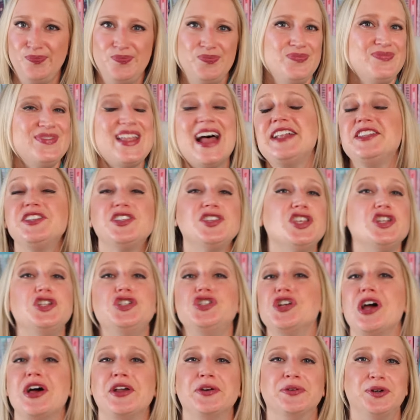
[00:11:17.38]
that's the
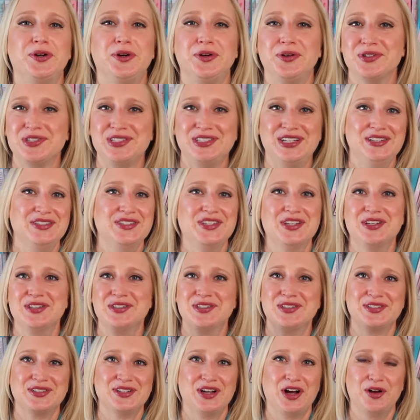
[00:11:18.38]
general
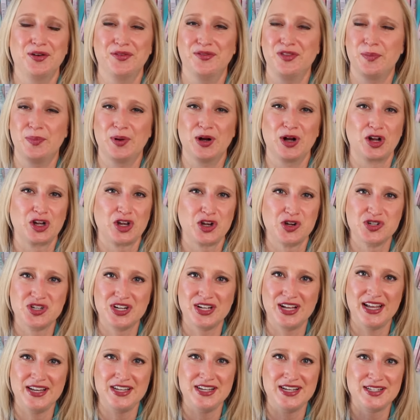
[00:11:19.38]
census of the book.
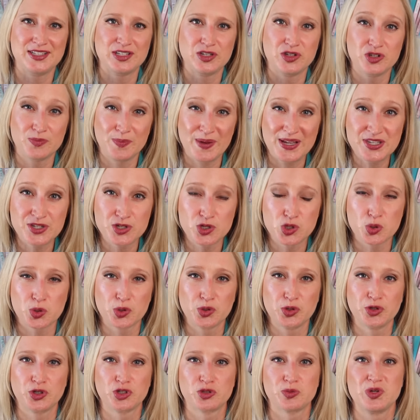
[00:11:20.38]
And it's a domestic
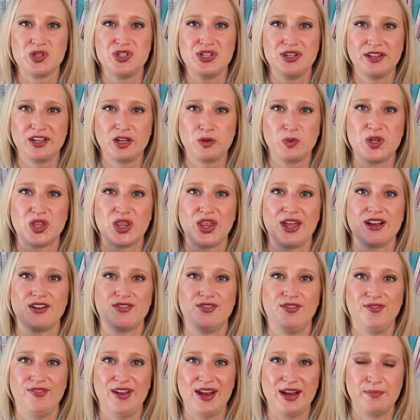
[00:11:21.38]
thriller because we're dealing with like
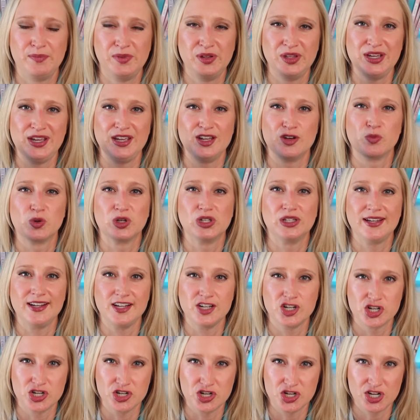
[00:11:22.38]
family and
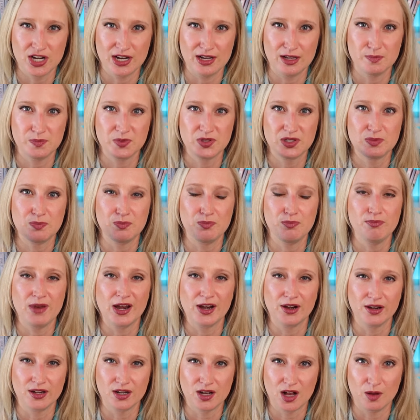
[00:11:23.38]
relationships,
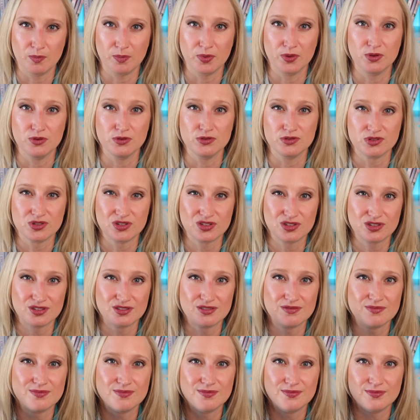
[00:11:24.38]
married
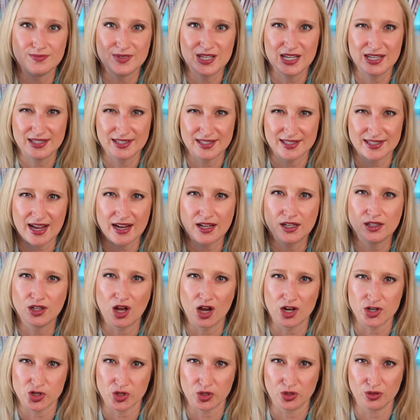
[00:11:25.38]
couples. It's
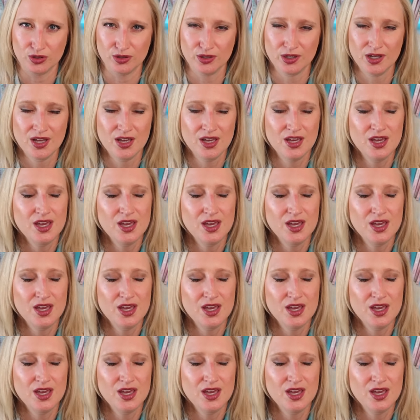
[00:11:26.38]
psychological.